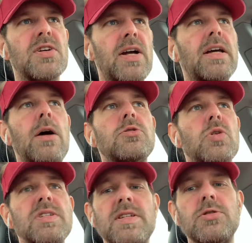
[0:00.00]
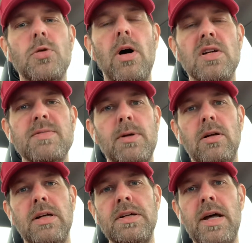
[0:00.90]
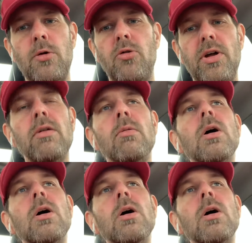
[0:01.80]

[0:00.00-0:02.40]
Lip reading: So I had to go to a sister hospital in Dothan,